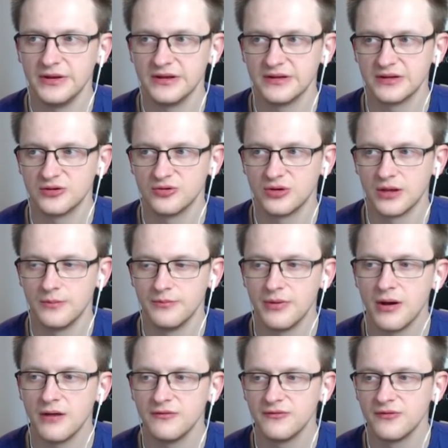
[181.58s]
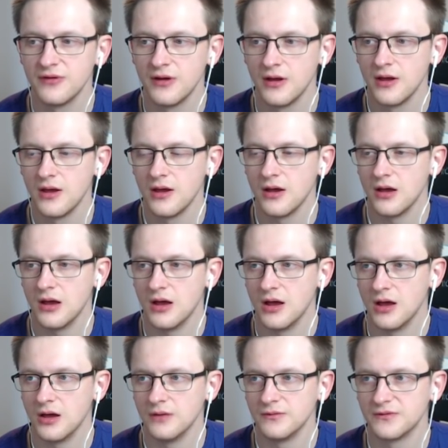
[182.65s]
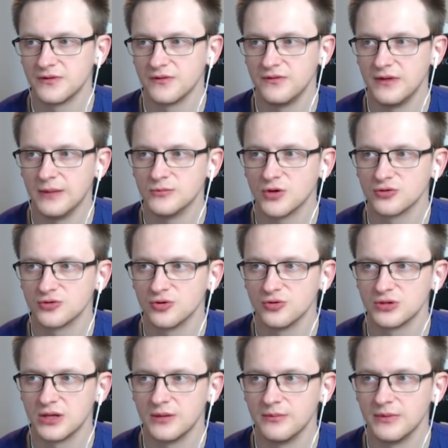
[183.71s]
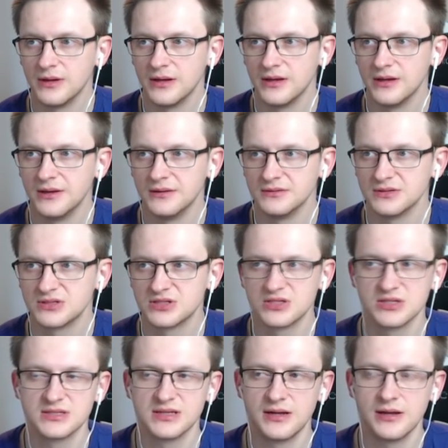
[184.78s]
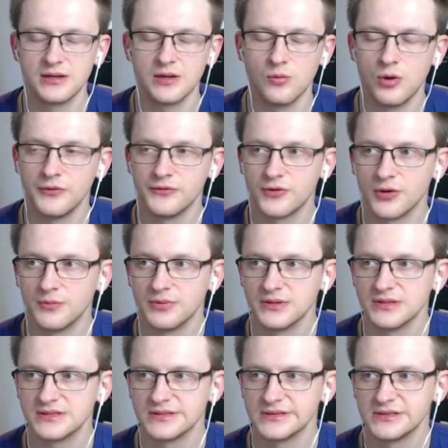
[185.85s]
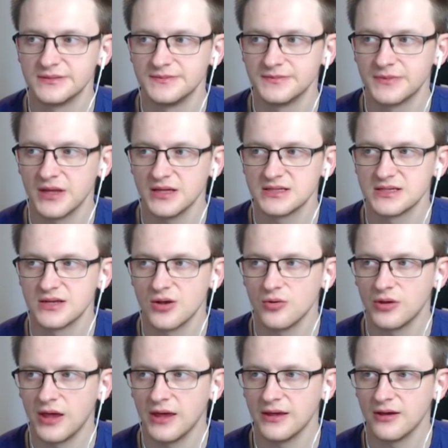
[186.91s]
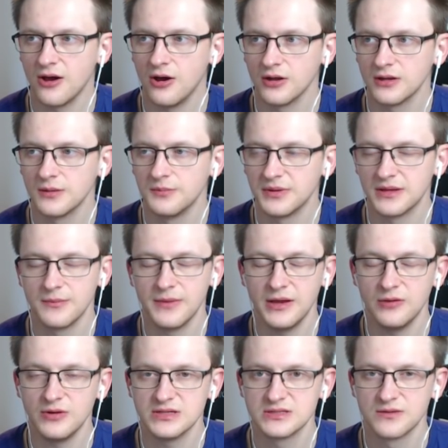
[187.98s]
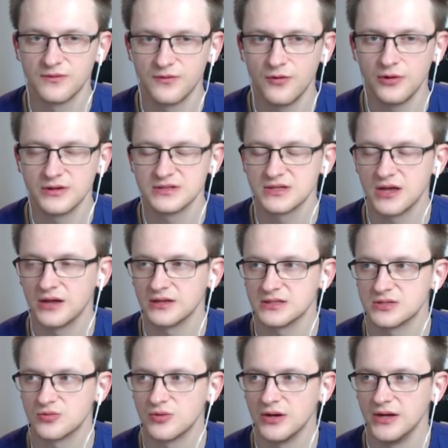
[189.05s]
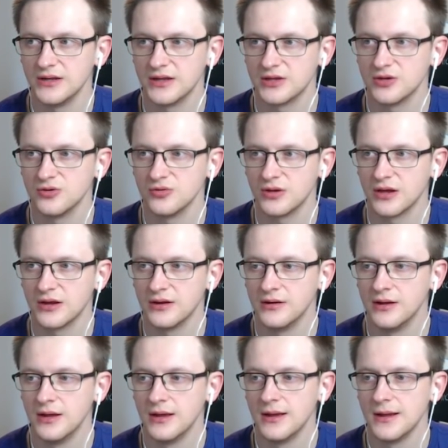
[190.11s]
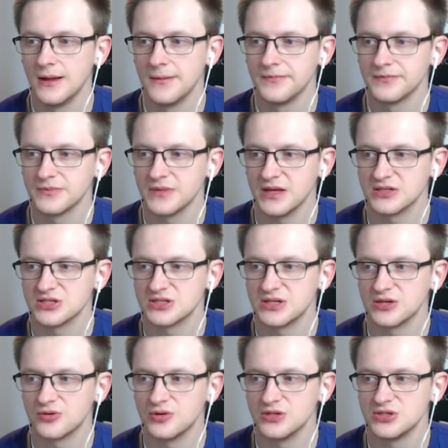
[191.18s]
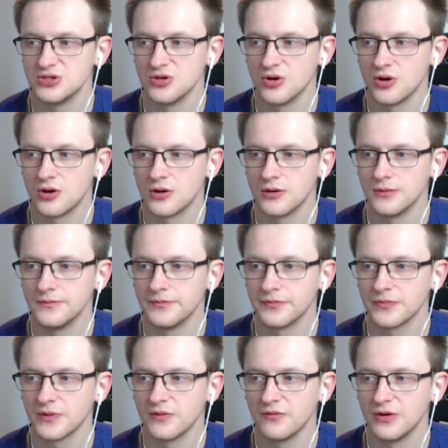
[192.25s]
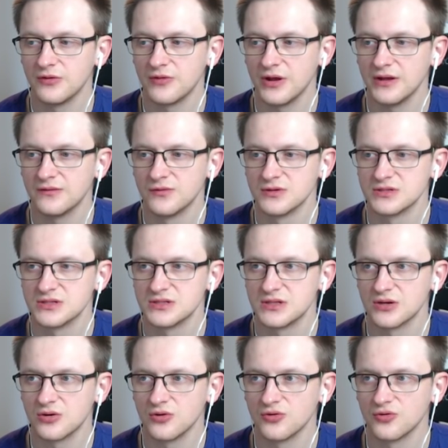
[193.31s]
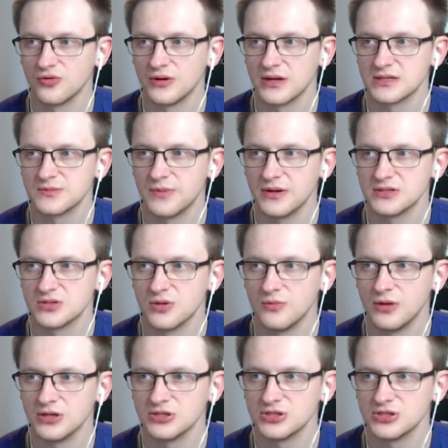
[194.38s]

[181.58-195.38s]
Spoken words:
you can buff with the Flame Tongue Totem, and it's just another 1-drop. It's an okay card, but the main reason for this card is really that you can just increase your win rate versus the control decks by so much.